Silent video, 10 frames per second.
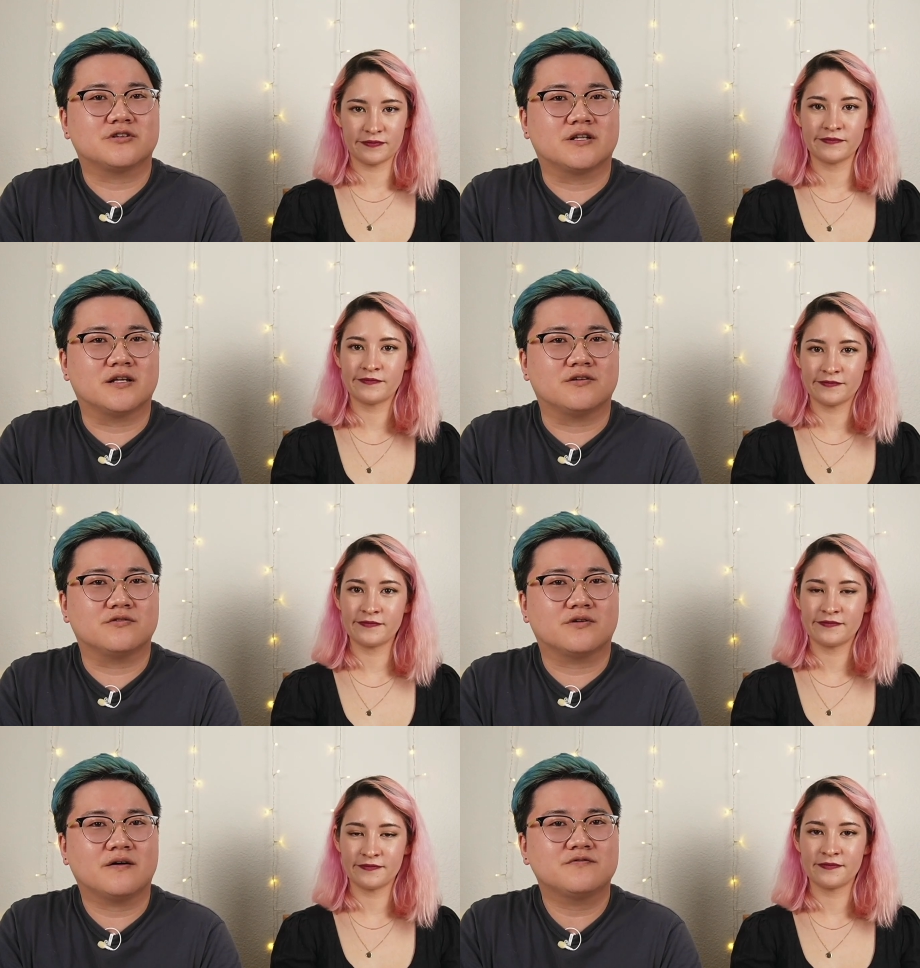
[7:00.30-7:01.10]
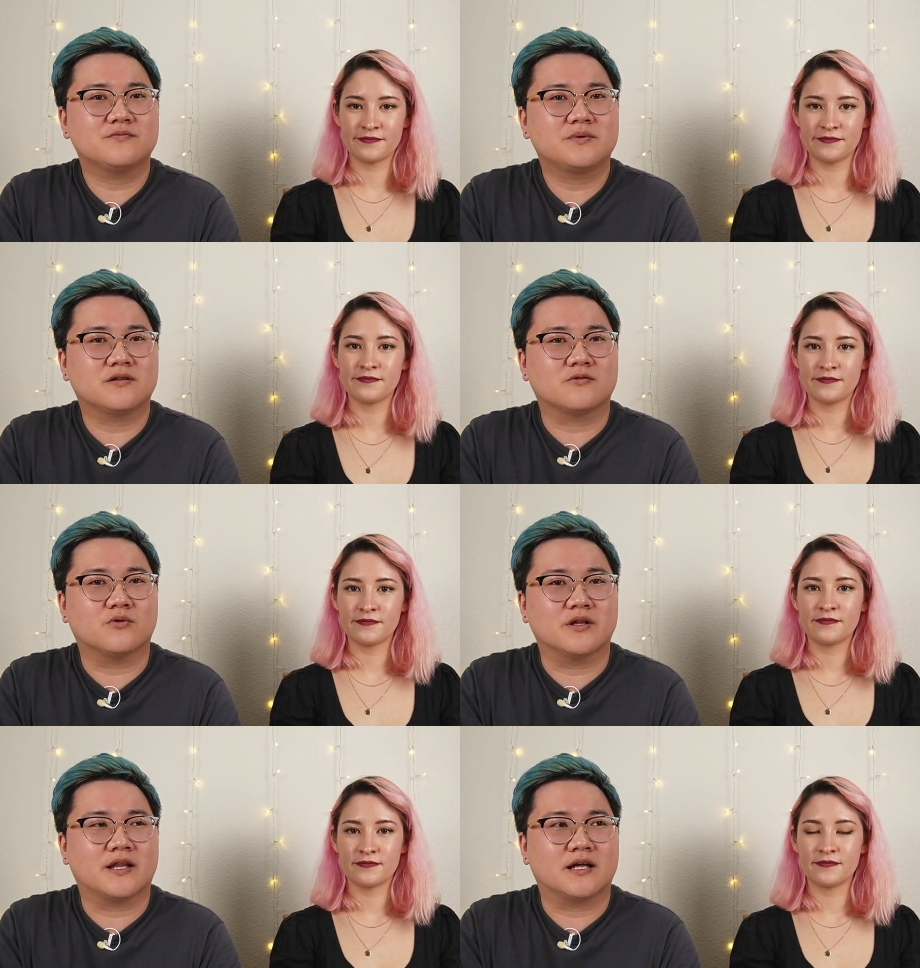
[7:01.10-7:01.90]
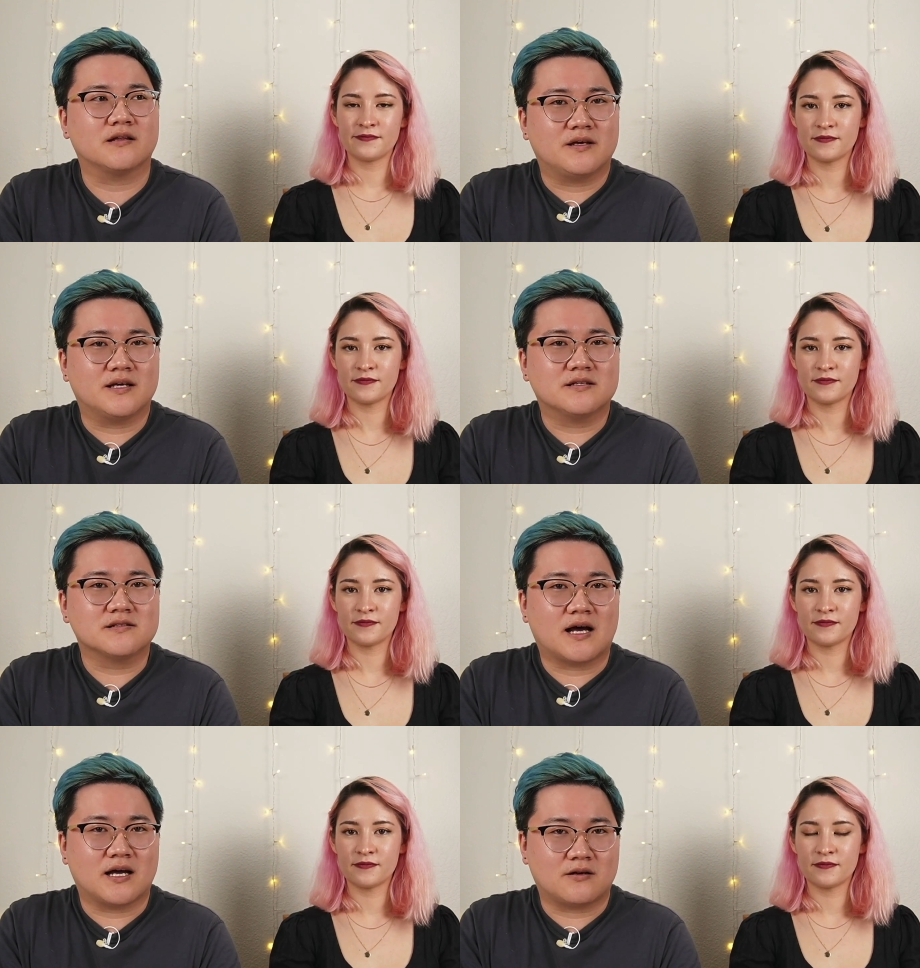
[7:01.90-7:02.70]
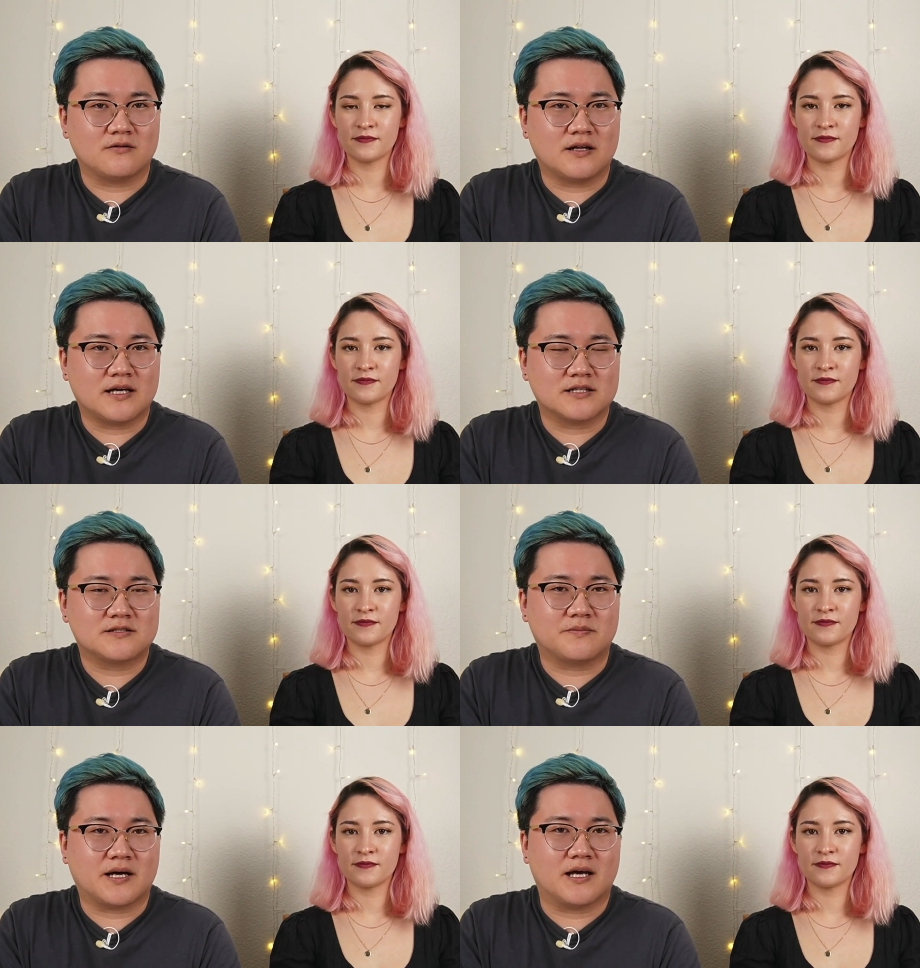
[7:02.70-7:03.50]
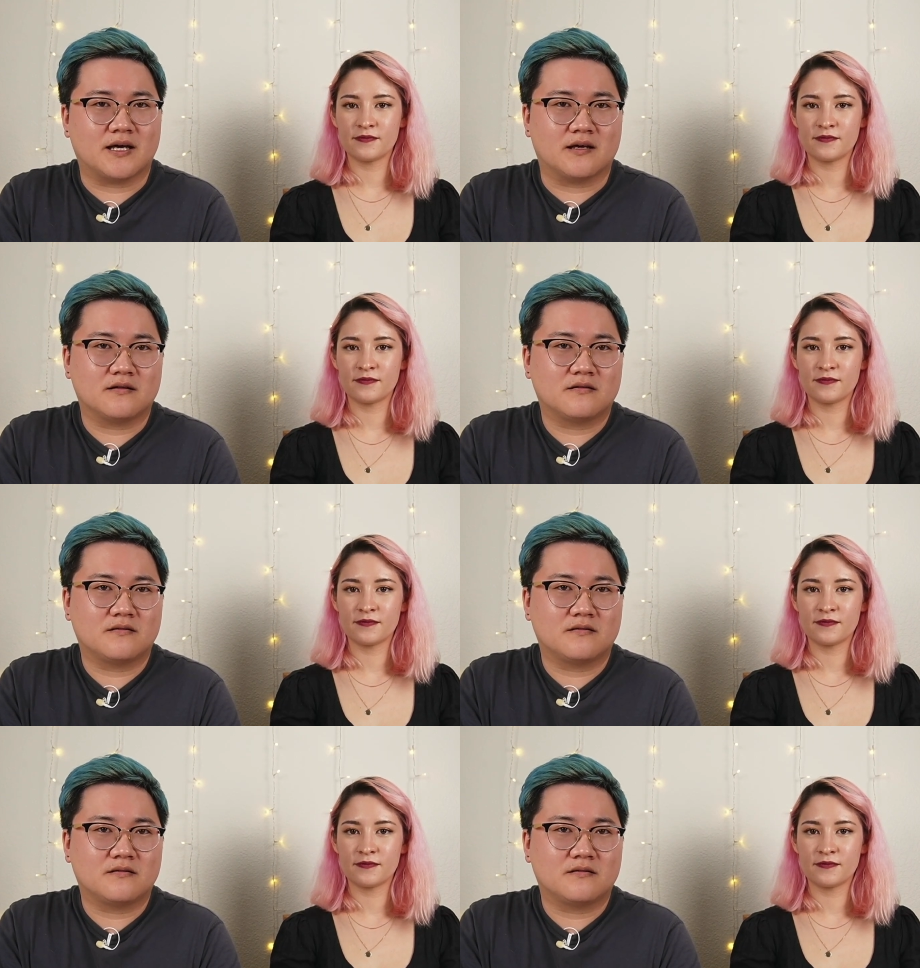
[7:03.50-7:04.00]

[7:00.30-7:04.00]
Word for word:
Speaker 1: and then you have to be the one that is idolized by